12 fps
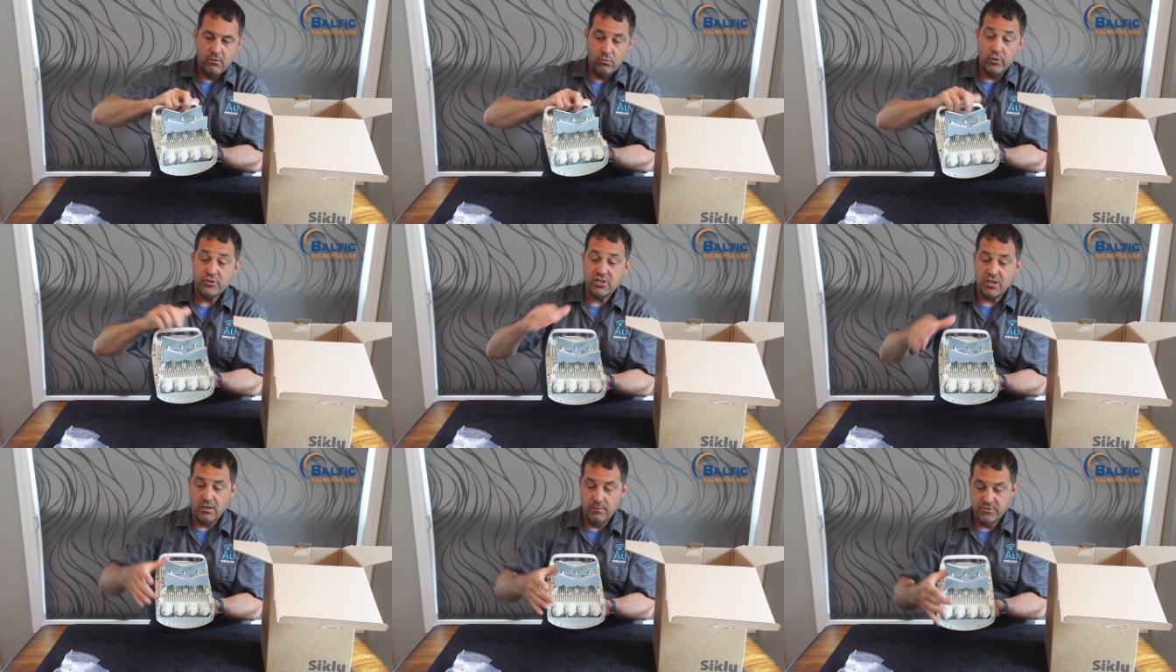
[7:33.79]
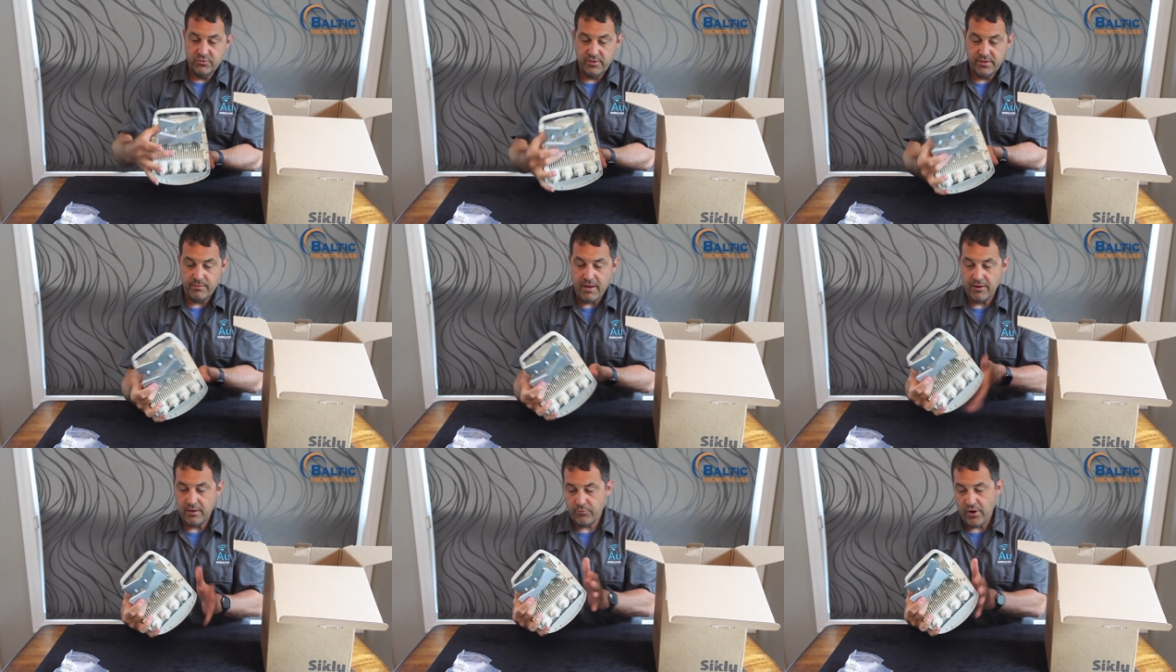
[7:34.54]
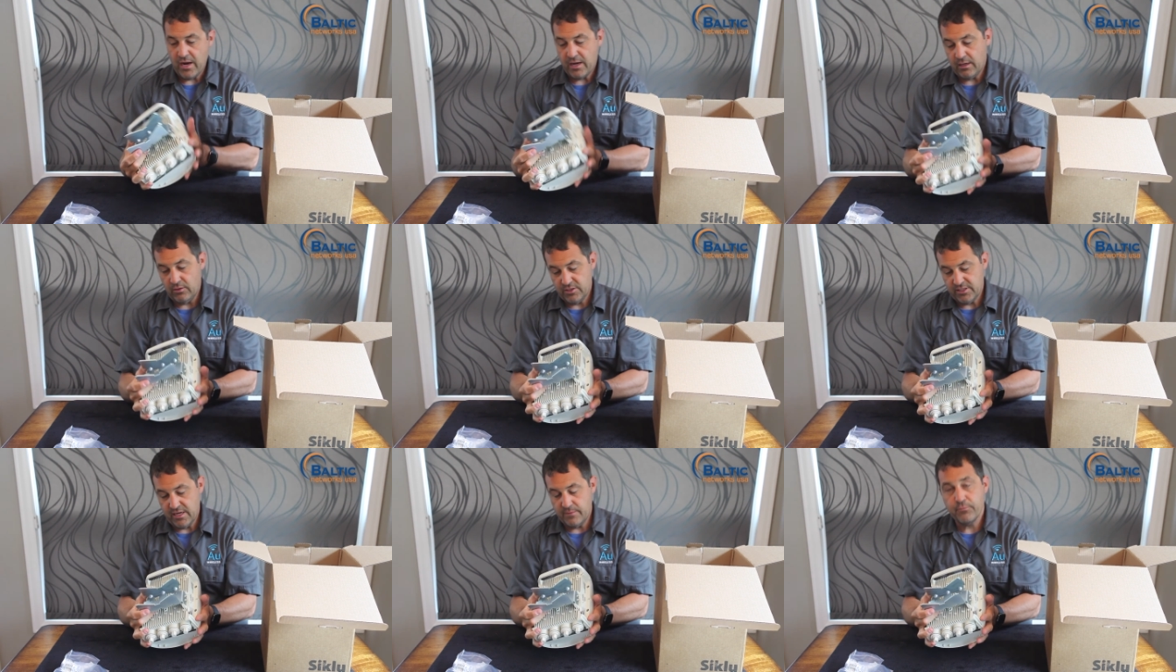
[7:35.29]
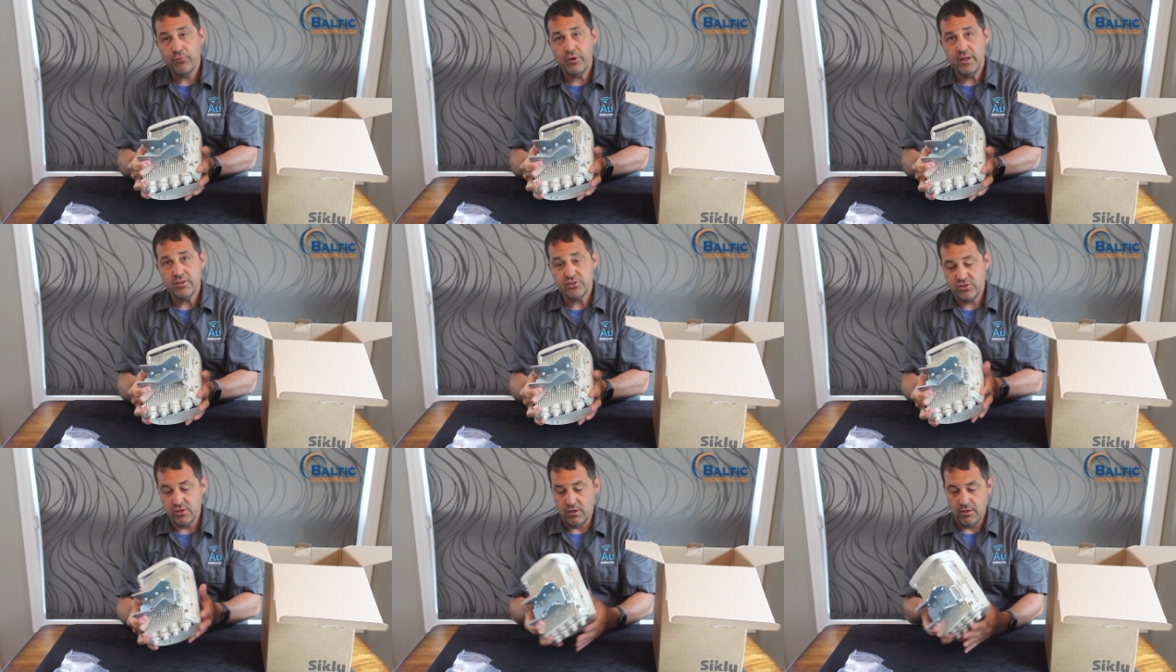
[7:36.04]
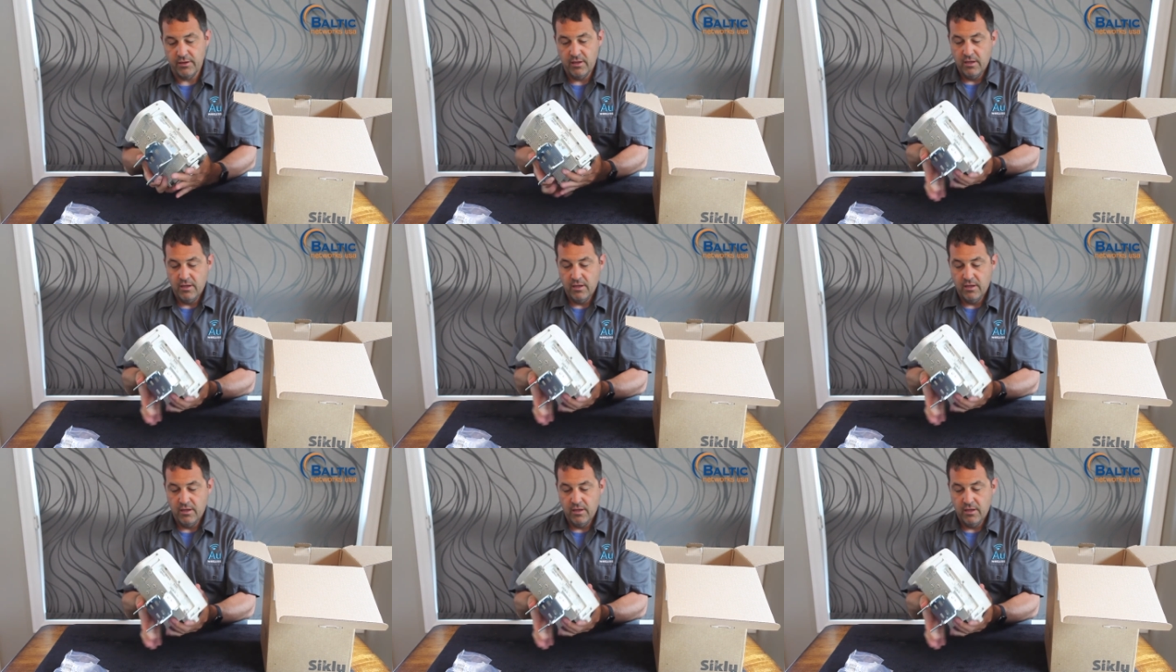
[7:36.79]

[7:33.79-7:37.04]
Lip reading: which comes with the mounting bracket, looks like pre-installed.